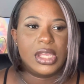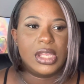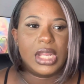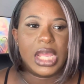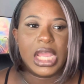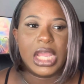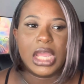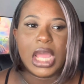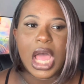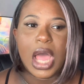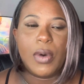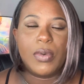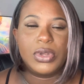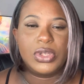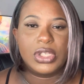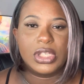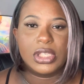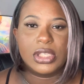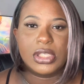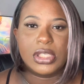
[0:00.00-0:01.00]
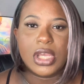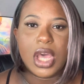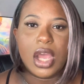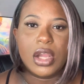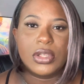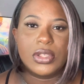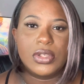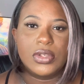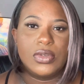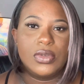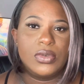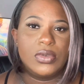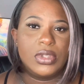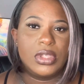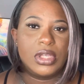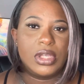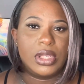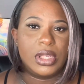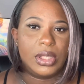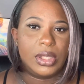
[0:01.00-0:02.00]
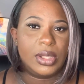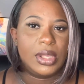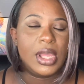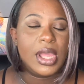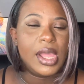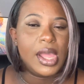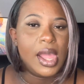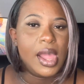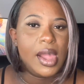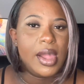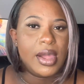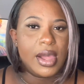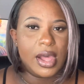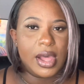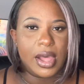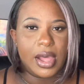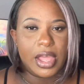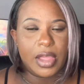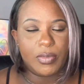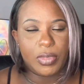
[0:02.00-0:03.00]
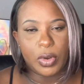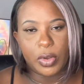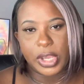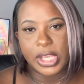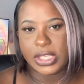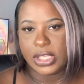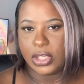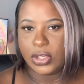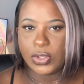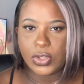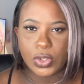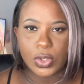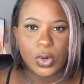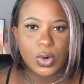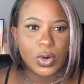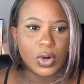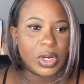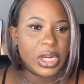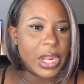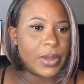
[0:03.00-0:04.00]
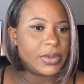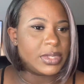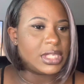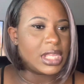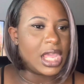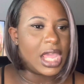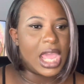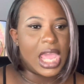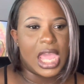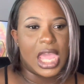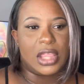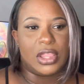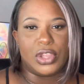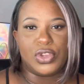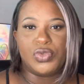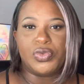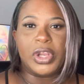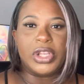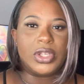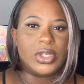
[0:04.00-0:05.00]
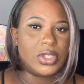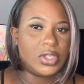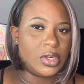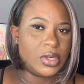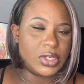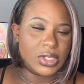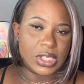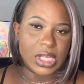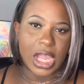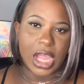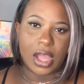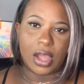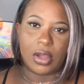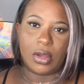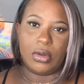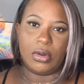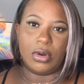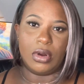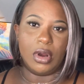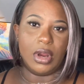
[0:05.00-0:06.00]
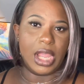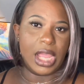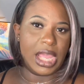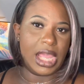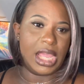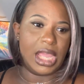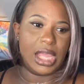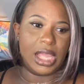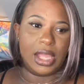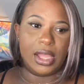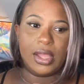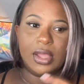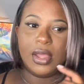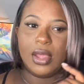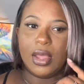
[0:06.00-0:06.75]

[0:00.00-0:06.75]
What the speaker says: like, I would just talk to the employees in the store. They would say, hey, this register is down, or hey,